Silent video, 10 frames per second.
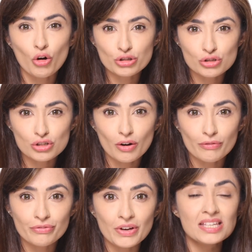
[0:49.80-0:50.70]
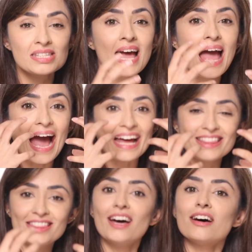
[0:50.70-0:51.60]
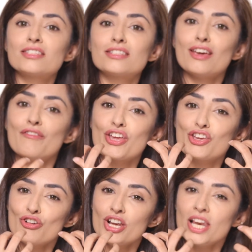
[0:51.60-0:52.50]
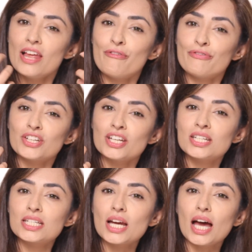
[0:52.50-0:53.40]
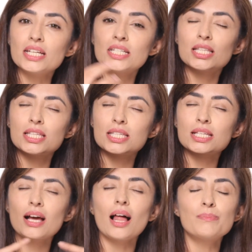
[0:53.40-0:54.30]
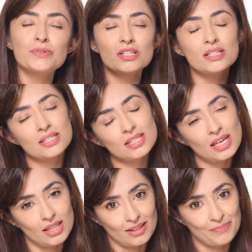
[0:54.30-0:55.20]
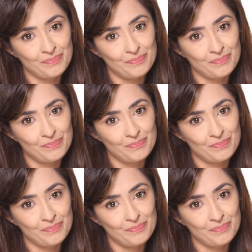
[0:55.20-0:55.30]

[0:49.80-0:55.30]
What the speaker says: onto your face and thus giving you lifted, tightened, sculpted skin.